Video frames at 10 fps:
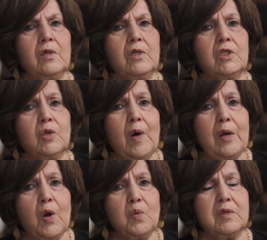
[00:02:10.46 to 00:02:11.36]
So I
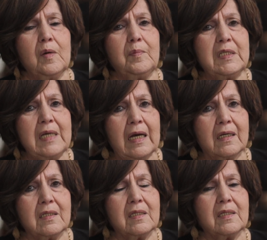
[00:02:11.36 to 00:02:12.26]
wrote them a
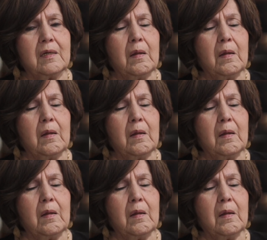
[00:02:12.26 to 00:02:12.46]
text.